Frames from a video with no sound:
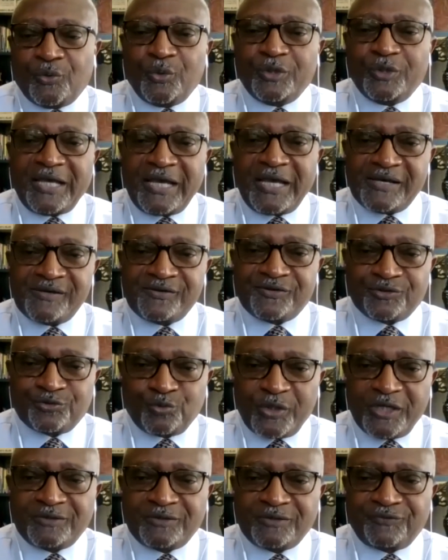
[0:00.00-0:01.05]
with hazardous
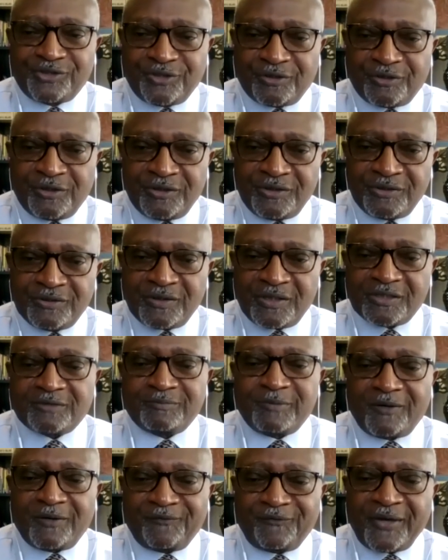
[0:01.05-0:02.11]
waste facilities. As
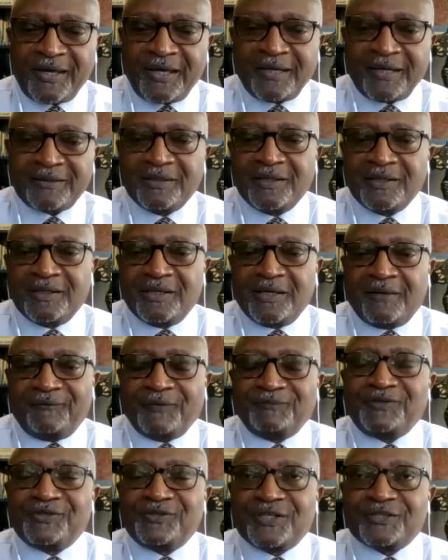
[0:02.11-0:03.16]
a matter of fact,
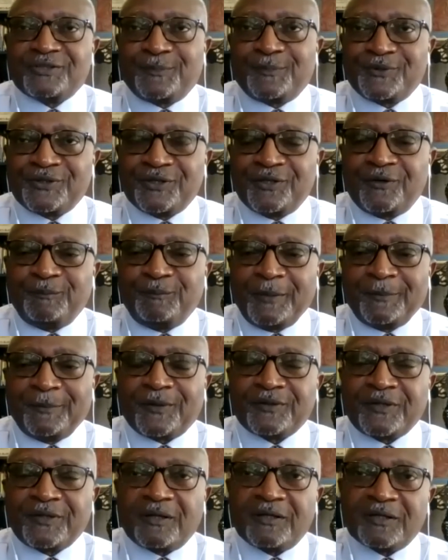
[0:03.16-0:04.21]
56% of people
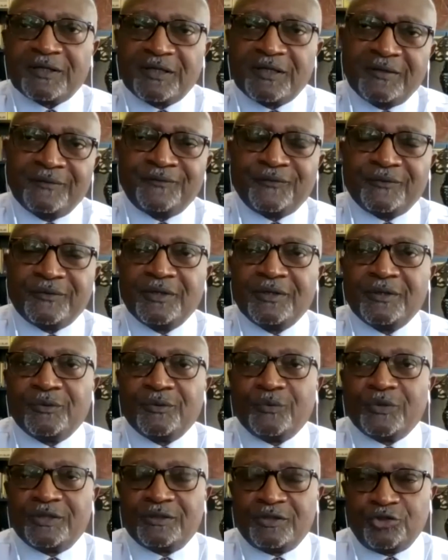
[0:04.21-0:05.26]
of color live
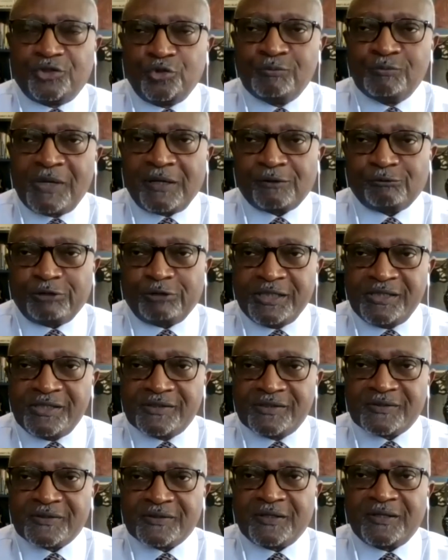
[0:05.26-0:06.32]
within a 2-mile
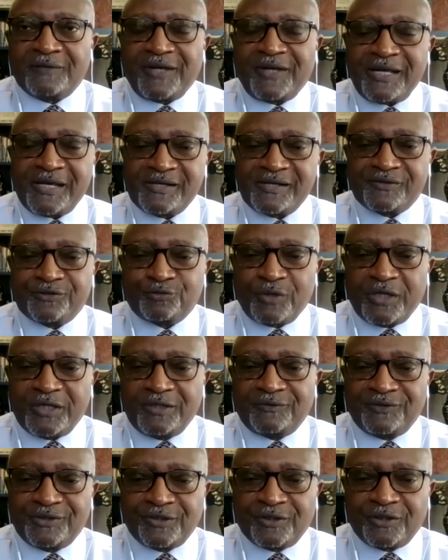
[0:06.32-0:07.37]
radius of a hazardous
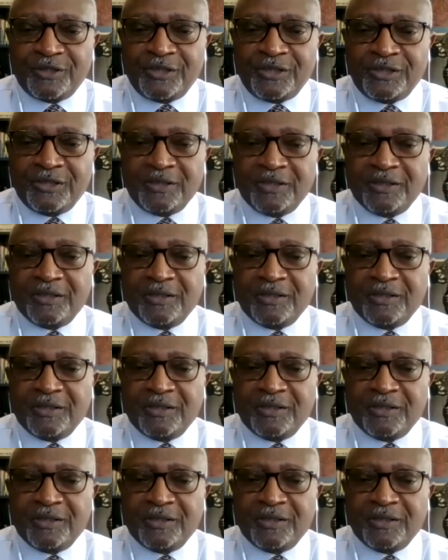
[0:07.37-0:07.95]
waste facility.